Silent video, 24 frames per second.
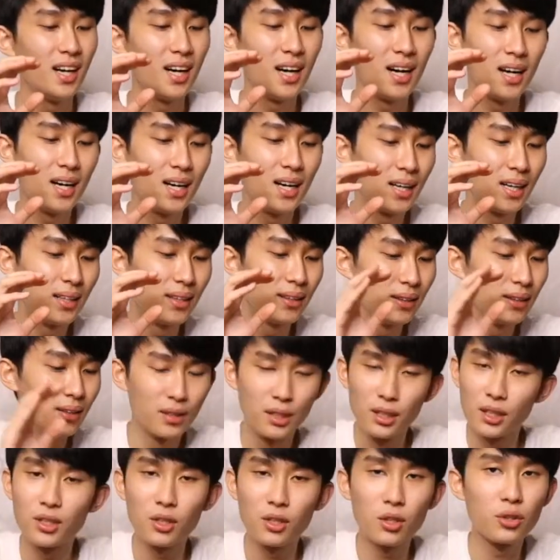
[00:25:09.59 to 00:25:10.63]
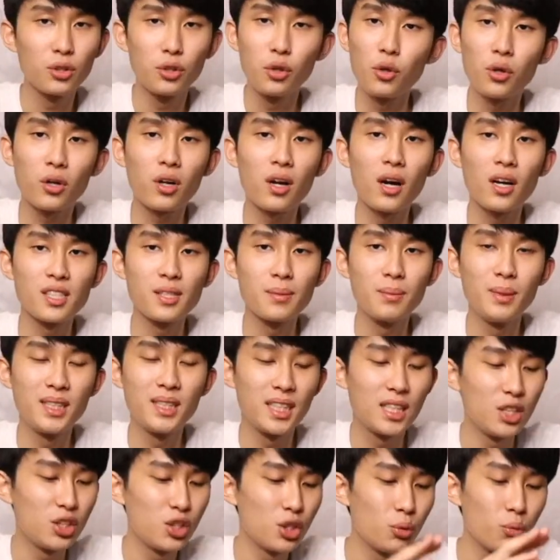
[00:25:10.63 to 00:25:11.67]
your
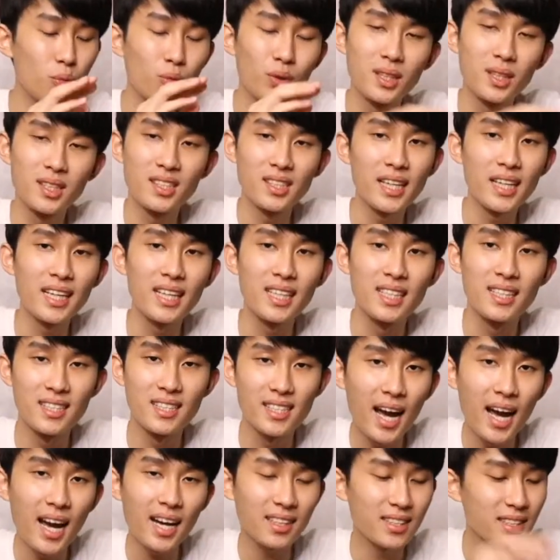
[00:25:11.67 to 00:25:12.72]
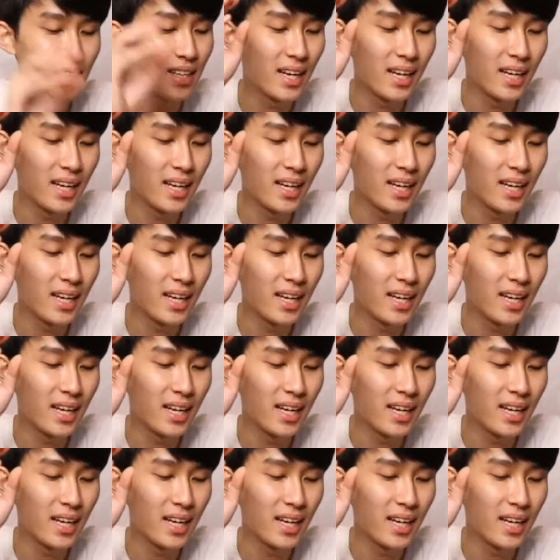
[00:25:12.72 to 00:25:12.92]
customization will stay intact,